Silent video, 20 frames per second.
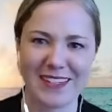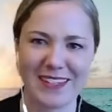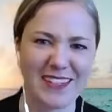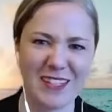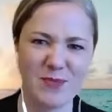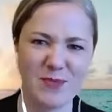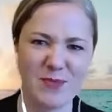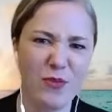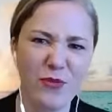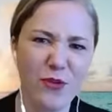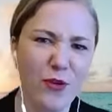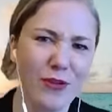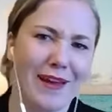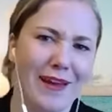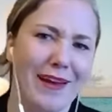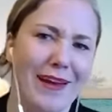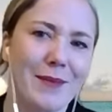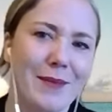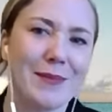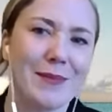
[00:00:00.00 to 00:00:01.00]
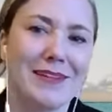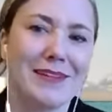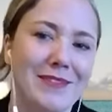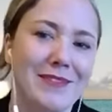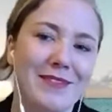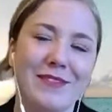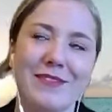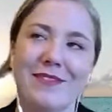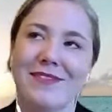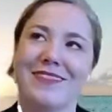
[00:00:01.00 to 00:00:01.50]
Because before that, I
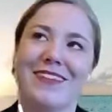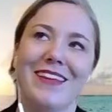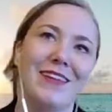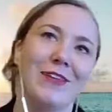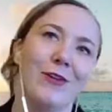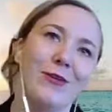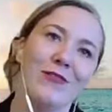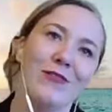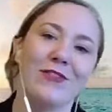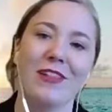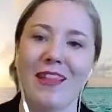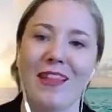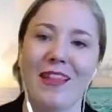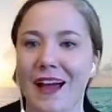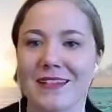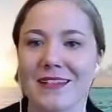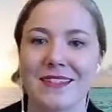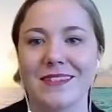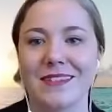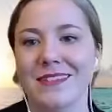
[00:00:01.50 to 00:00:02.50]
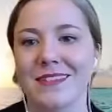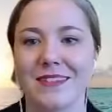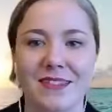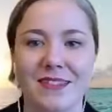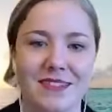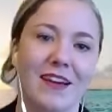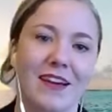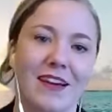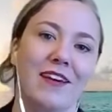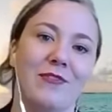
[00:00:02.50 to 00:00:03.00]
mean, you have classes and
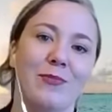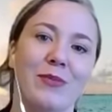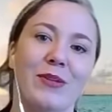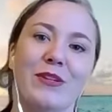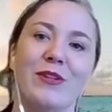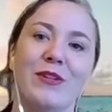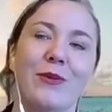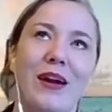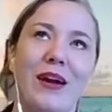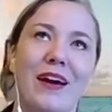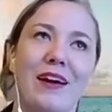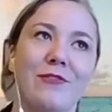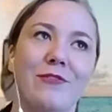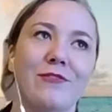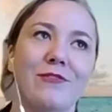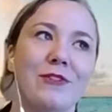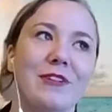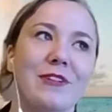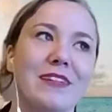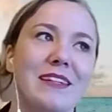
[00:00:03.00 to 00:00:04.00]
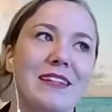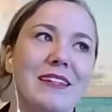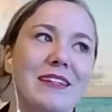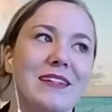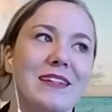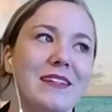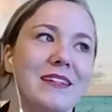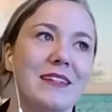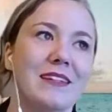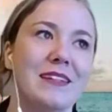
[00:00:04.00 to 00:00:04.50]
stuff, but you don't have really
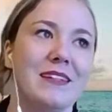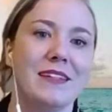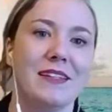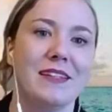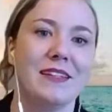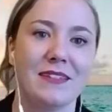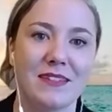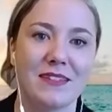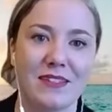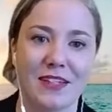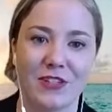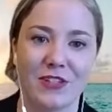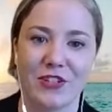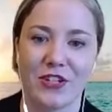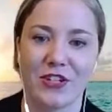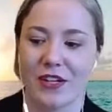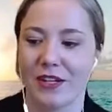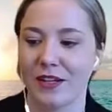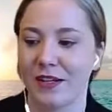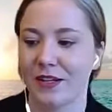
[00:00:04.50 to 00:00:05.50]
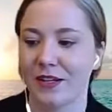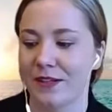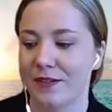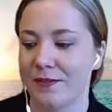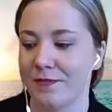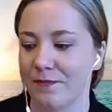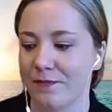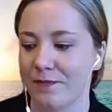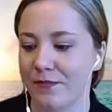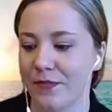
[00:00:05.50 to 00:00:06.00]

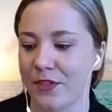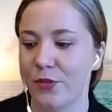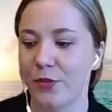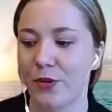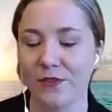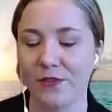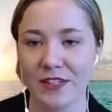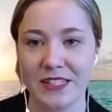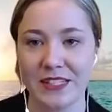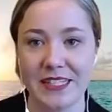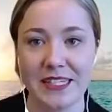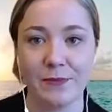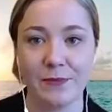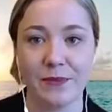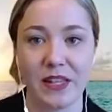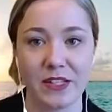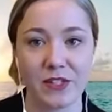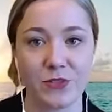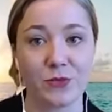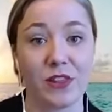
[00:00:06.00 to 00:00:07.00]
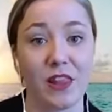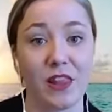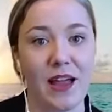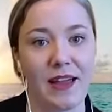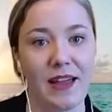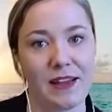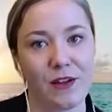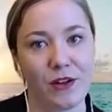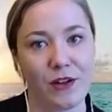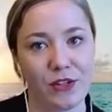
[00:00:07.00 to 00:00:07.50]
you don't have a team that's
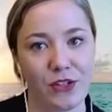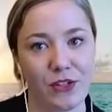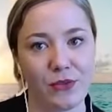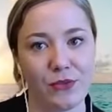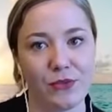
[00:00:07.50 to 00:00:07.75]
relying on you.